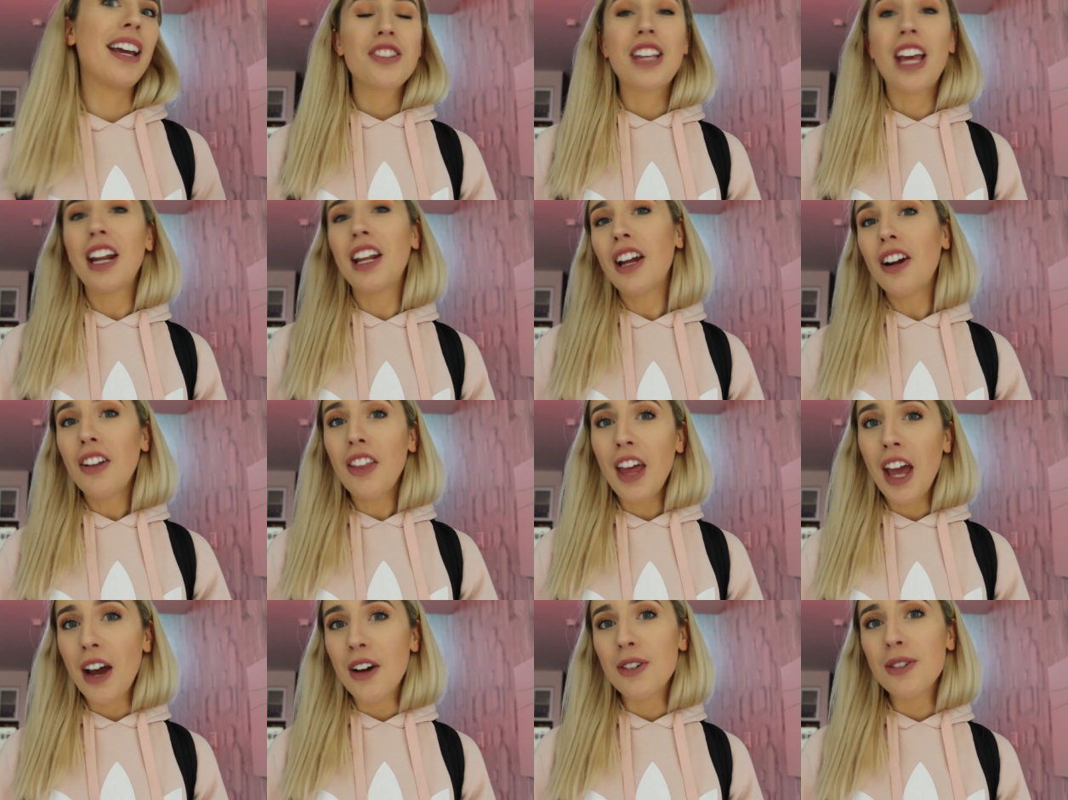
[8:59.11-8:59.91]
It's getting out
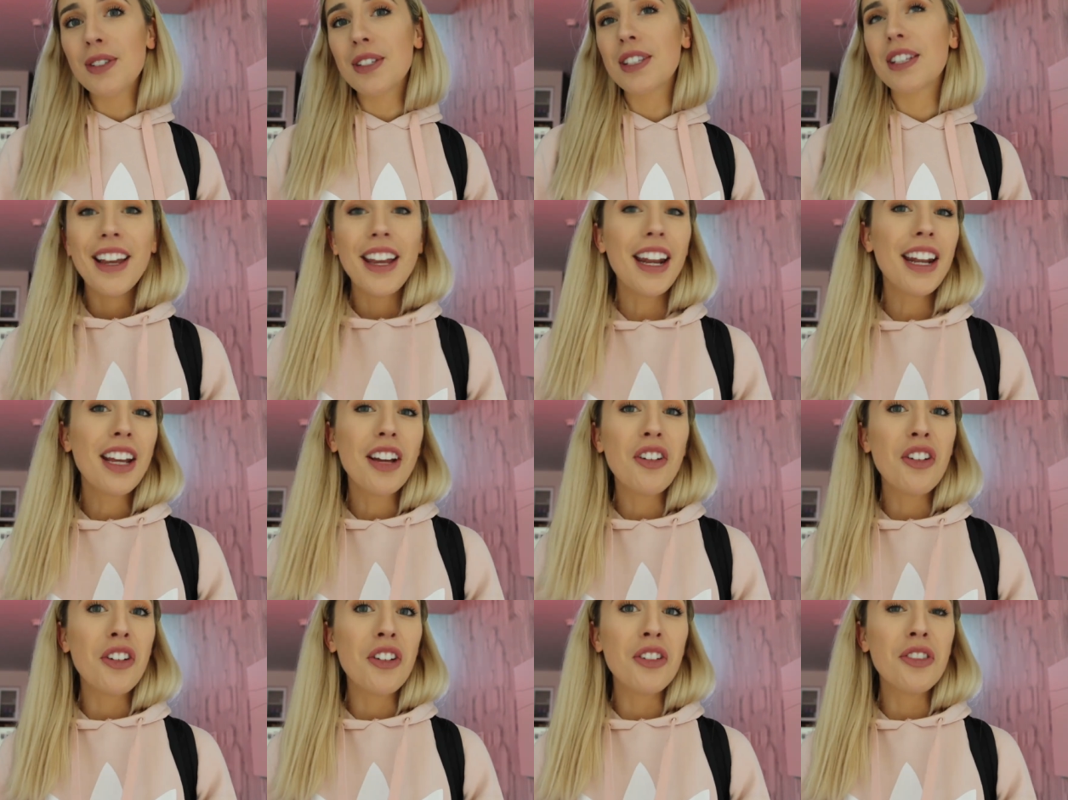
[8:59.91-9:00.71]
of the house,
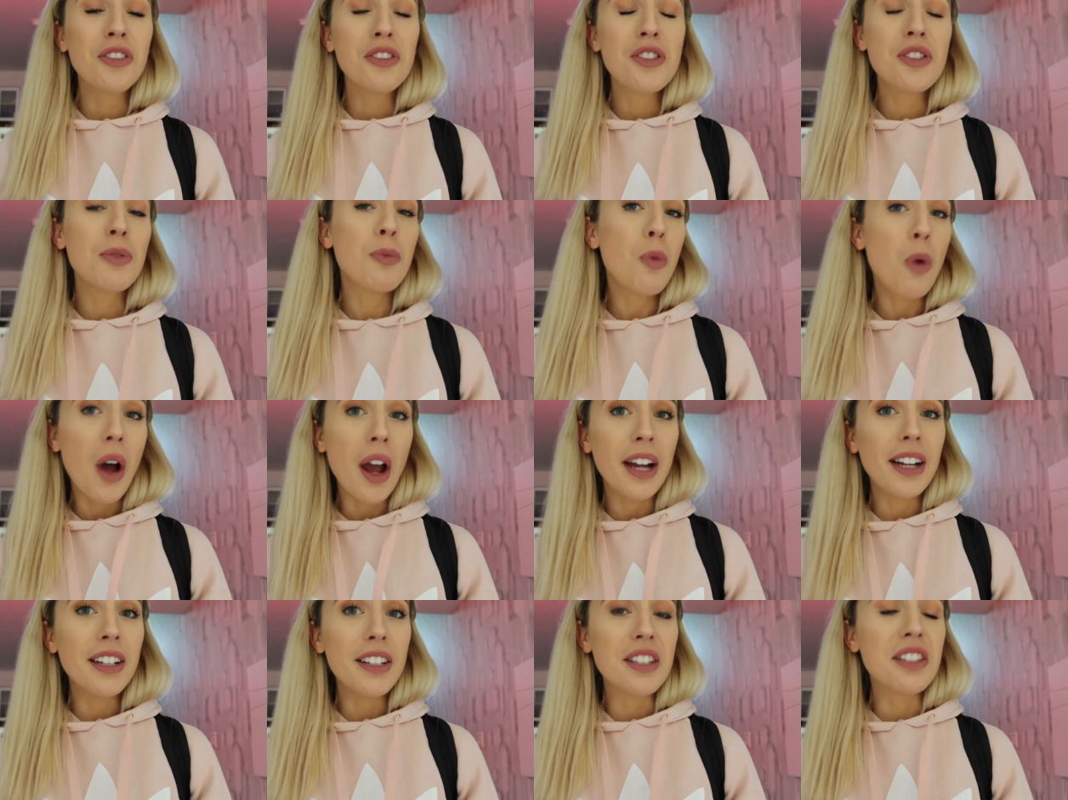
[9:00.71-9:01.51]
getting a, some
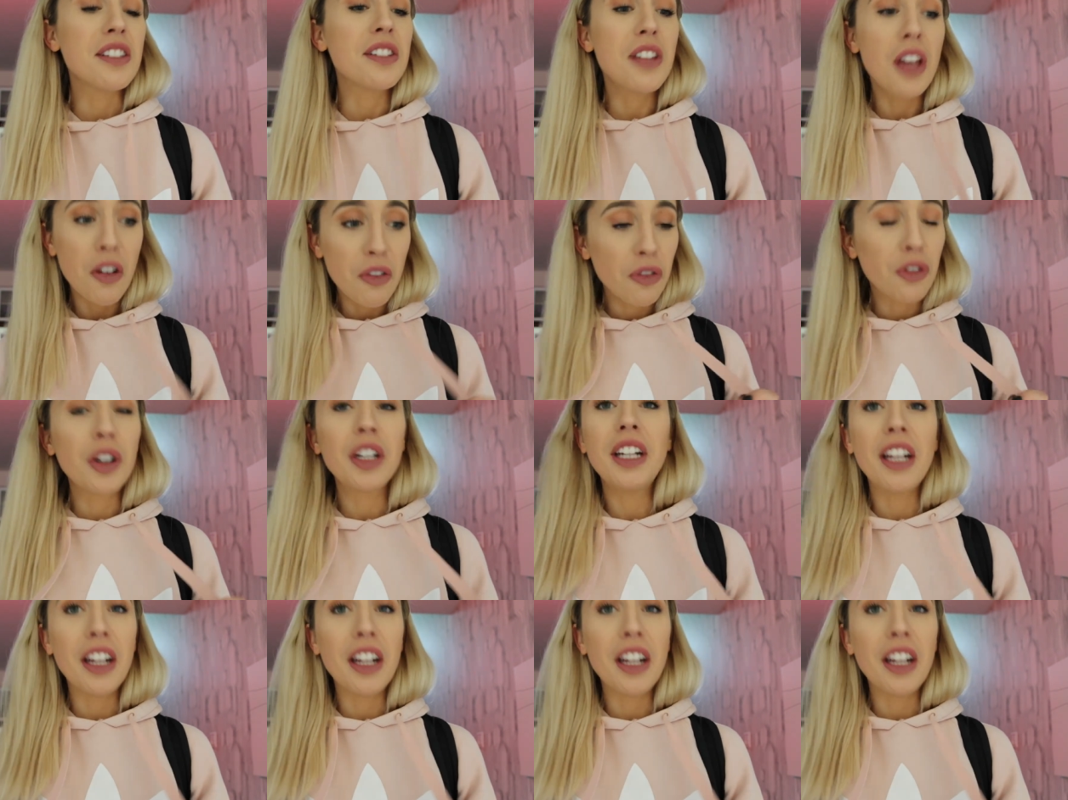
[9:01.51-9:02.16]
wine and a free